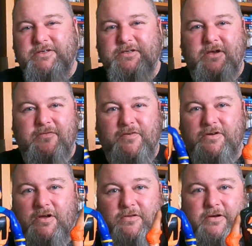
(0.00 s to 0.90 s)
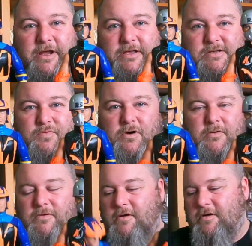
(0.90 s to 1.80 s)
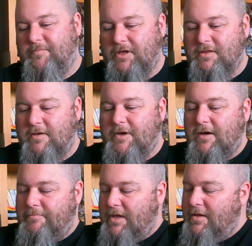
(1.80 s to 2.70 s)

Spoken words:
So for $1 each, why wouldn't I pick them up?